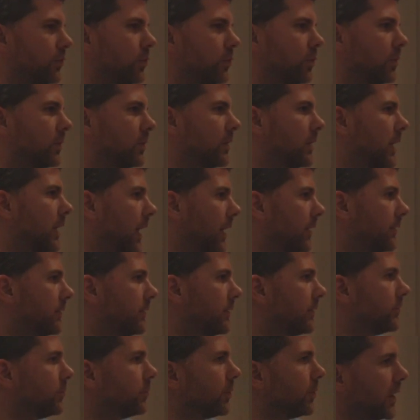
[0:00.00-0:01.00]
took
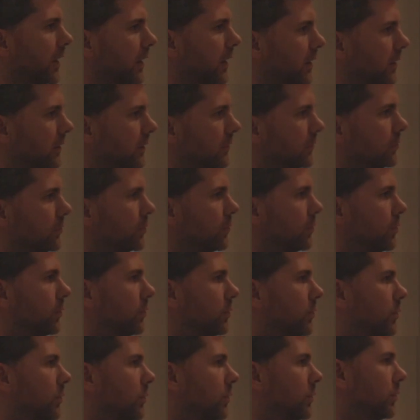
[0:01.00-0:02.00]
classes related
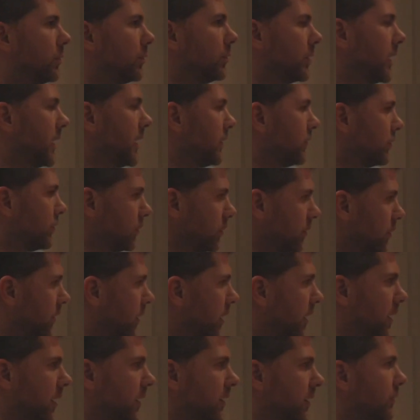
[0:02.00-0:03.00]
to
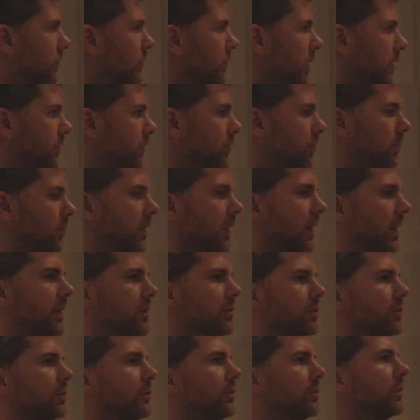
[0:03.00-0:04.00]
history and international
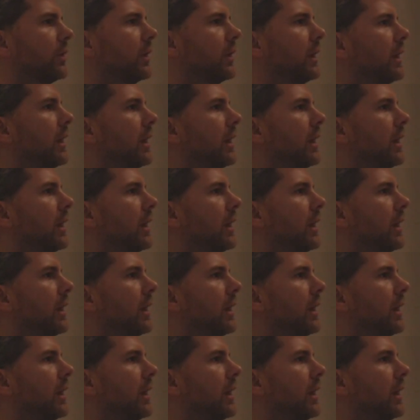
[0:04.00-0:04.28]
relations.